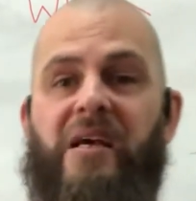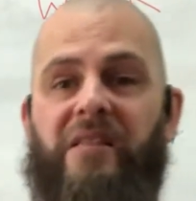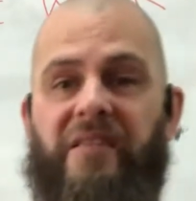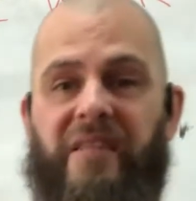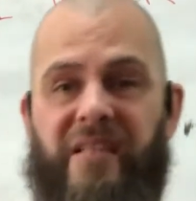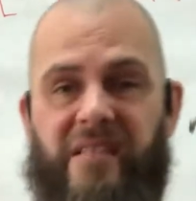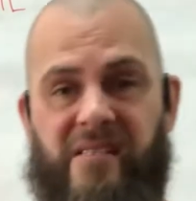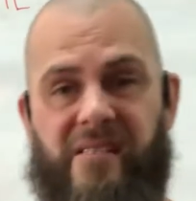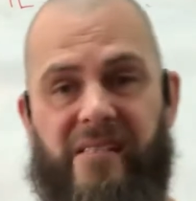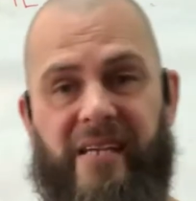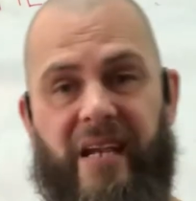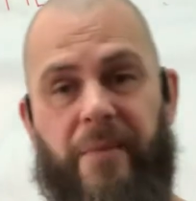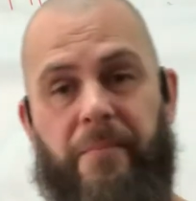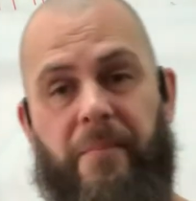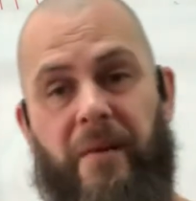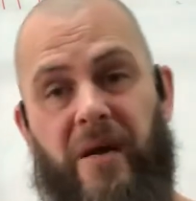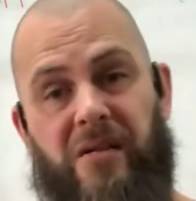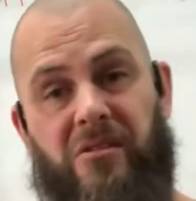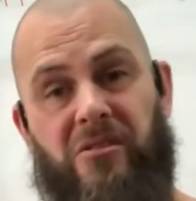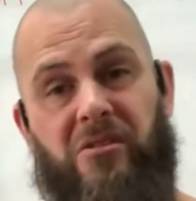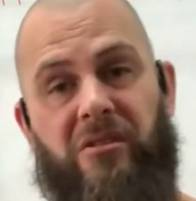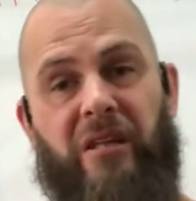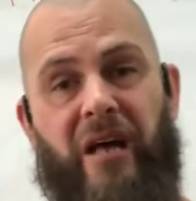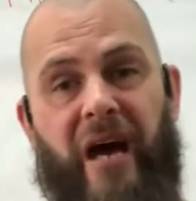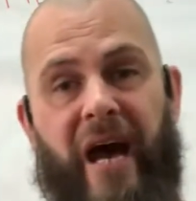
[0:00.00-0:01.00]
This is at a
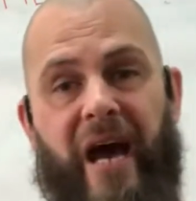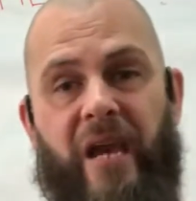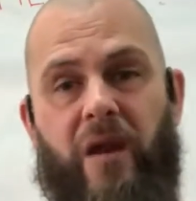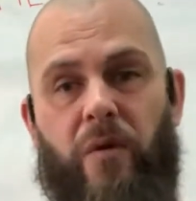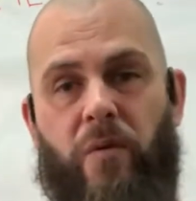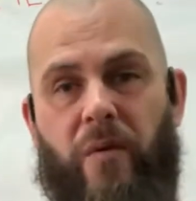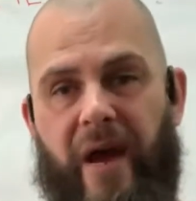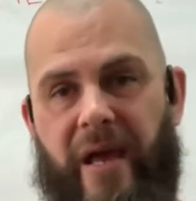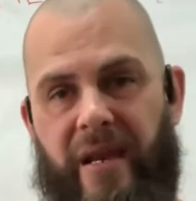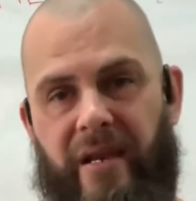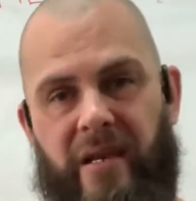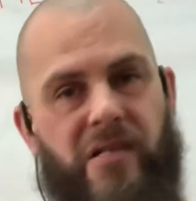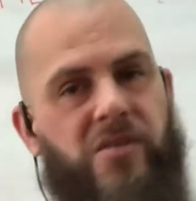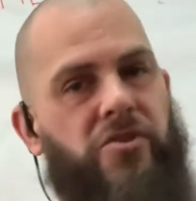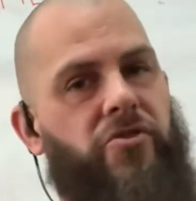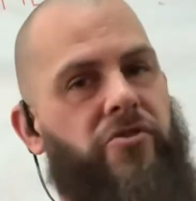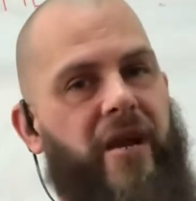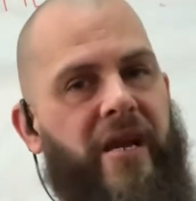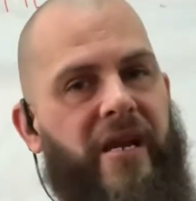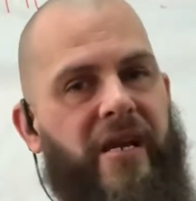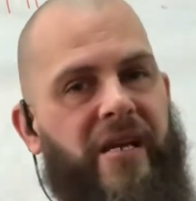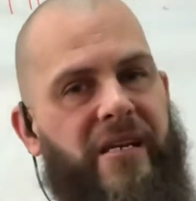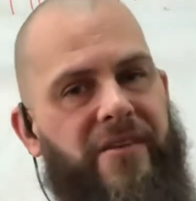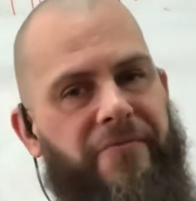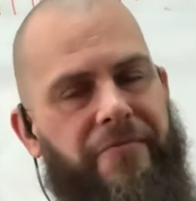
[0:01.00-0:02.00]
much lighter weight, and it's
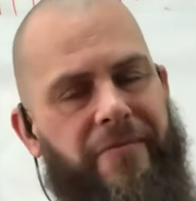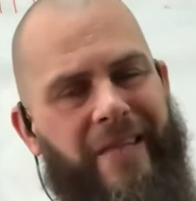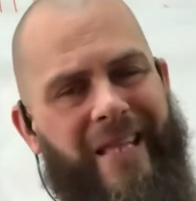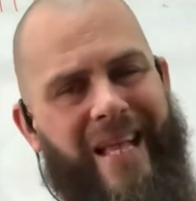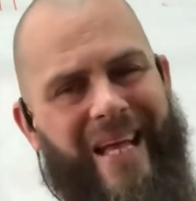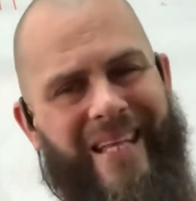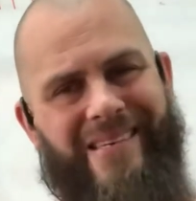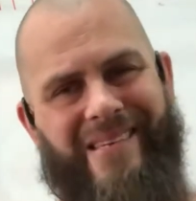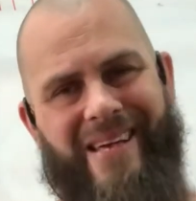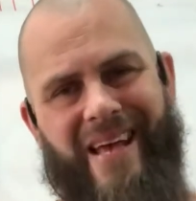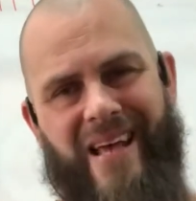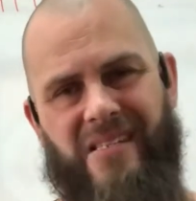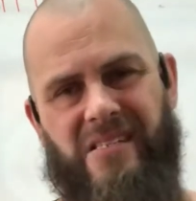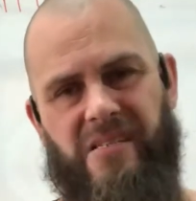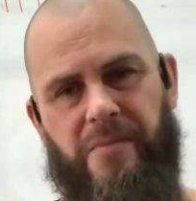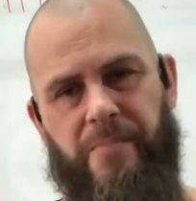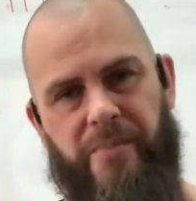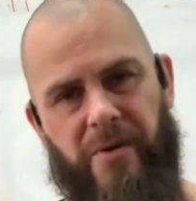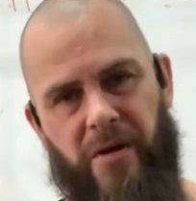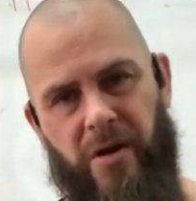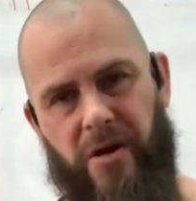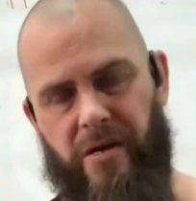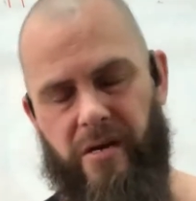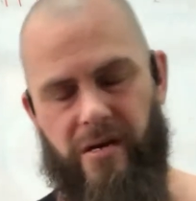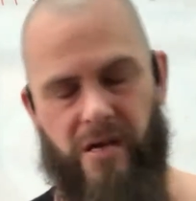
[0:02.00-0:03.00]
creating a different lactic acid
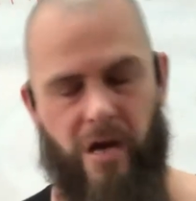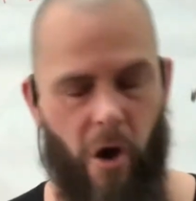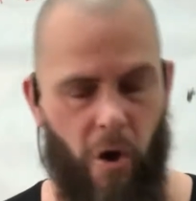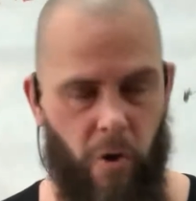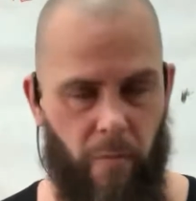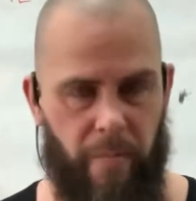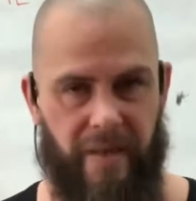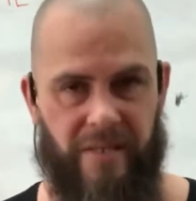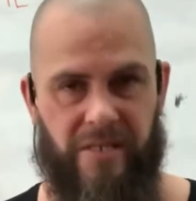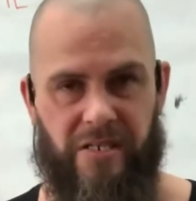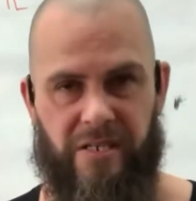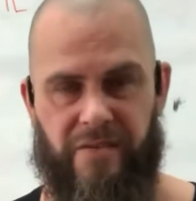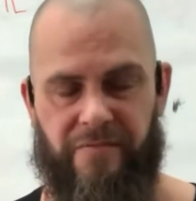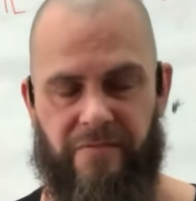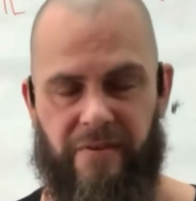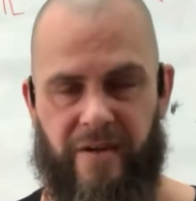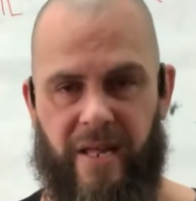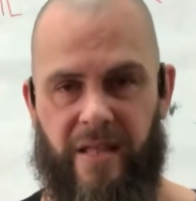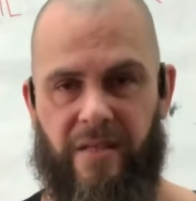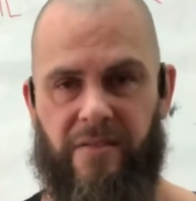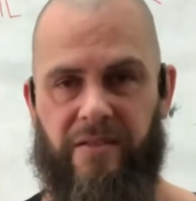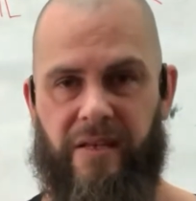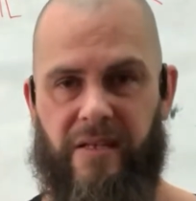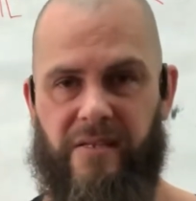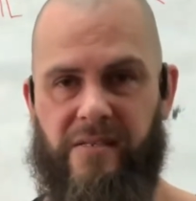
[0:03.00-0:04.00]
burn and a whole bunch of different
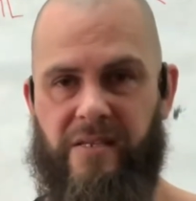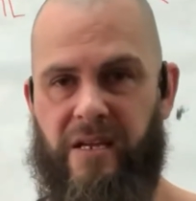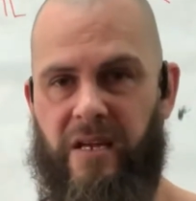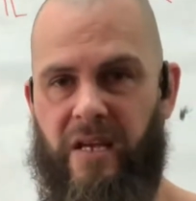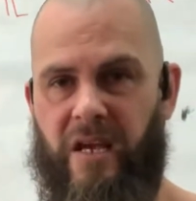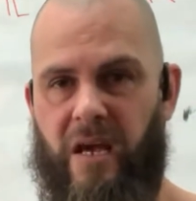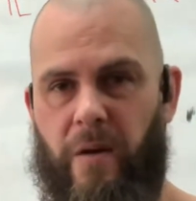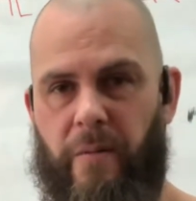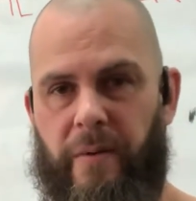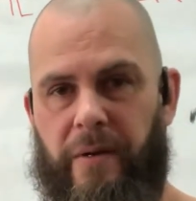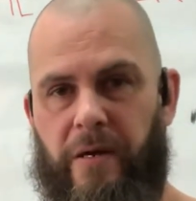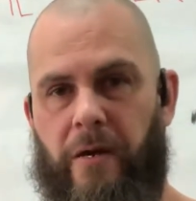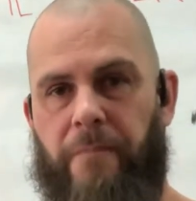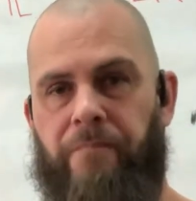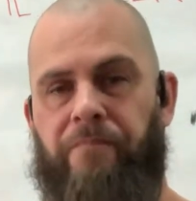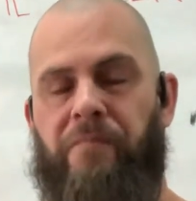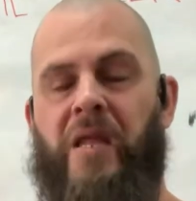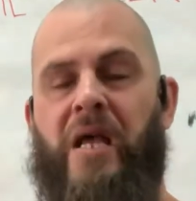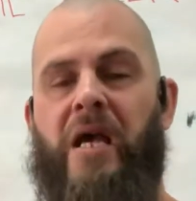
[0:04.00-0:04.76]
other things that are going on.